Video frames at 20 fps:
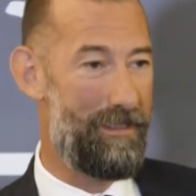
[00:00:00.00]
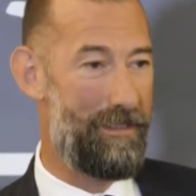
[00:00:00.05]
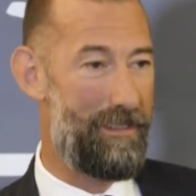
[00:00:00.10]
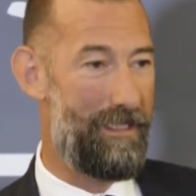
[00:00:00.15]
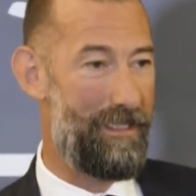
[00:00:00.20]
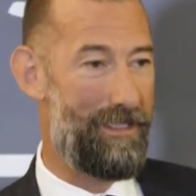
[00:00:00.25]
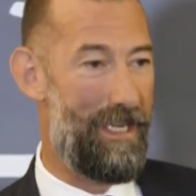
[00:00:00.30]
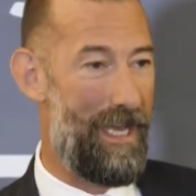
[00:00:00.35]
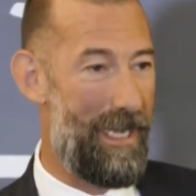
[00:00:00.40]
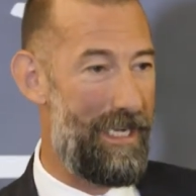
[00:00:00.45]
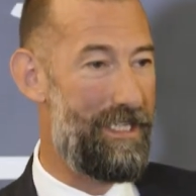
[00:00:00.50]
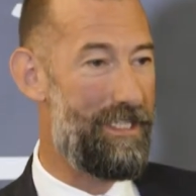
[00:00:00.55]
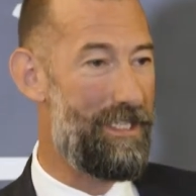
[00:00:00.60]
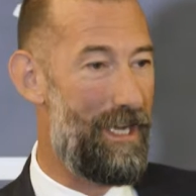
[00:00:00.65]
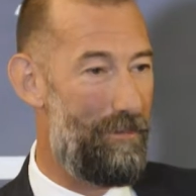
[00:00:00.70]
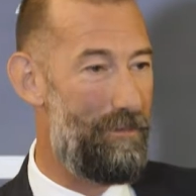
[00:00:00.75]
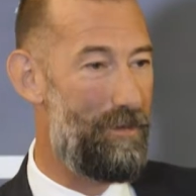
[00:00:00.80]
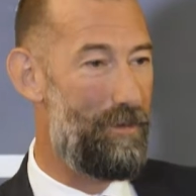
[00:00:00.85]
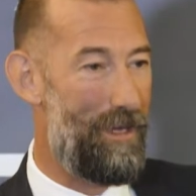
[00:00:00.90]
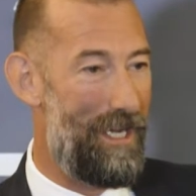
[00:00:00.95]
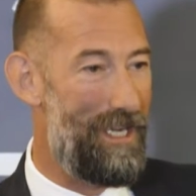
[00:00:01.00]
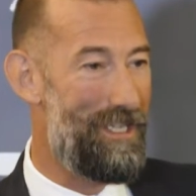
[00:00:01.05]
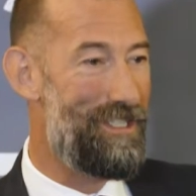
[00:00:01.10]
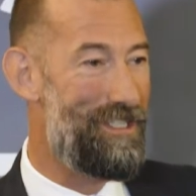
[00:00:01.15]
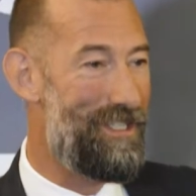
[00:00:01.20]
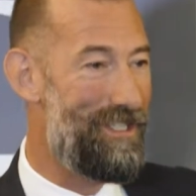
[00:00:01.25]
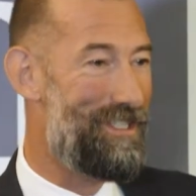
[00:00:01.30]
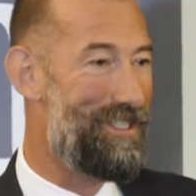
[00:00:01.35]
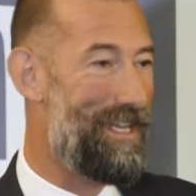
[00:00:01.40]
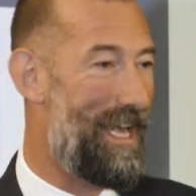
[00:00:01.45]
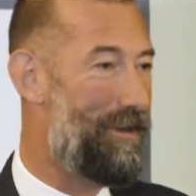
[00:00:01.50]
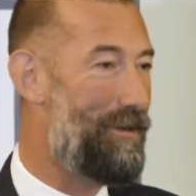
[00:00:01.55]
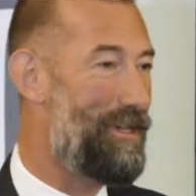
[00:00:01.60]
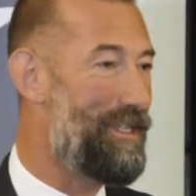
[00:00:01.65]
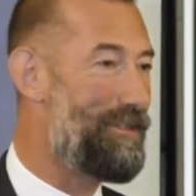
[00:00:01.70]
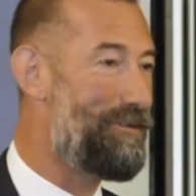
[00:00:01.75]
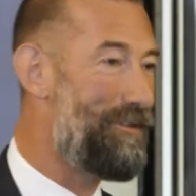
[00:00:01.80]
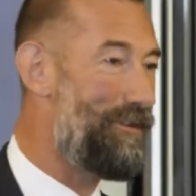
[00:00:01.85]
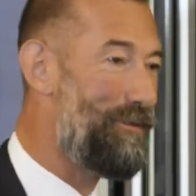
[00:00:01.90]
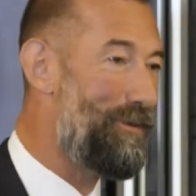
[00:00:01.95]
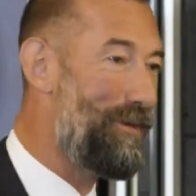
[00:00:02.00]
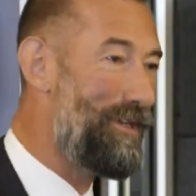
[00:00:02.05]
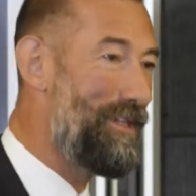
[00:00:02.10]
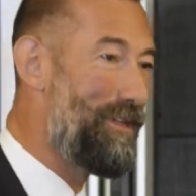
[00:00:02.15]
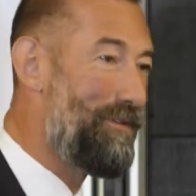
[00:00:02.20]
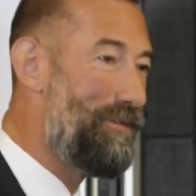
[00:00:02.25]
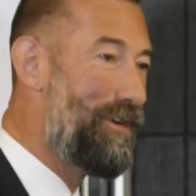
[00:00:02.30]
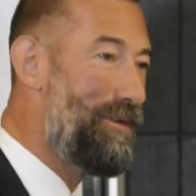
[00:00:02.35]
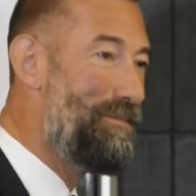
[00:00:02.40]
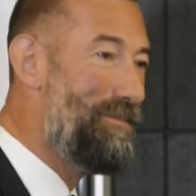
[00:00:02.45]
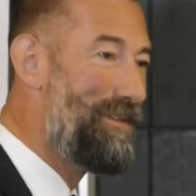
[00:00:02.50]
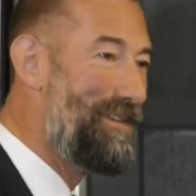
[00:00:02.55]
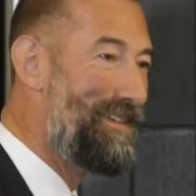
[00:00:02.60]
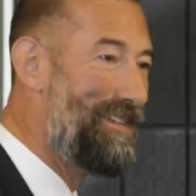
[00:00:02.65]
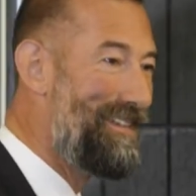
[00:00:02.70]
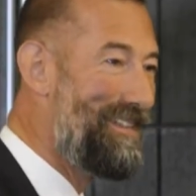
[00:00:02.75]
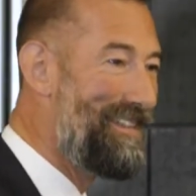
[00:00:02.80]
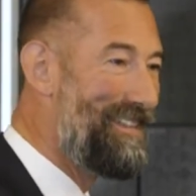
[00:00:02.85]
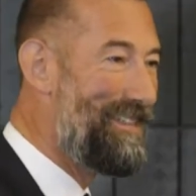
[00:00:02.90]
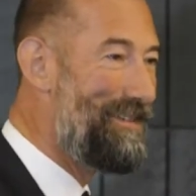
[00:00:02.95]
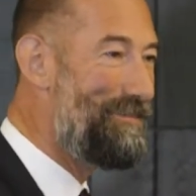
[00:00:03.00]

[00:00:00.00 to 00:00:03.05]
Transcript: It tallies up the wages and salaries of everyone in the room,